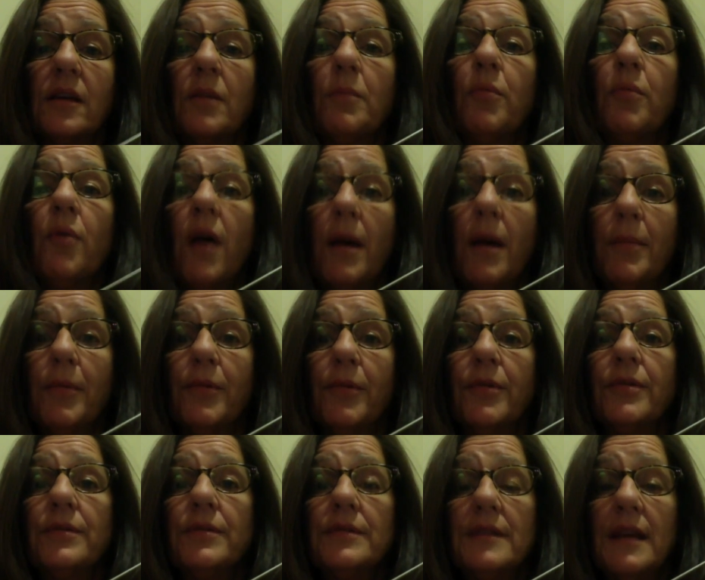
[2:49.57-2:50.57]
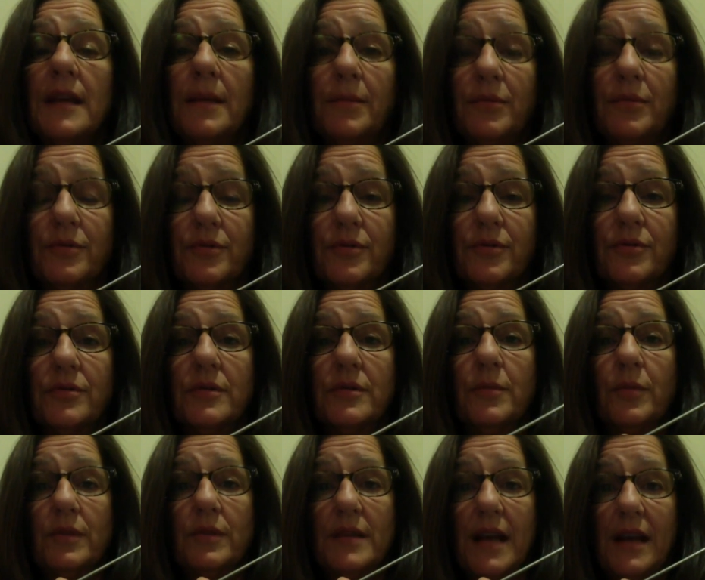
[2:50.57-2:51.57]
proper temperatures to
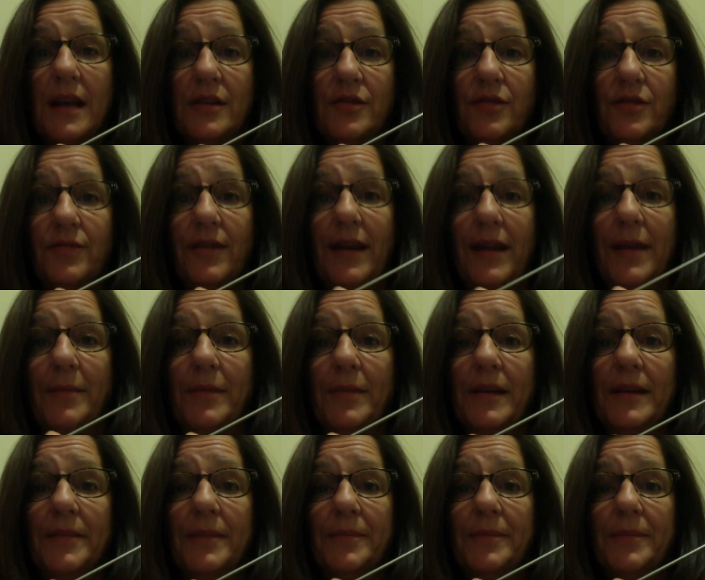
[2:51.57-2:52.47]
protect your family.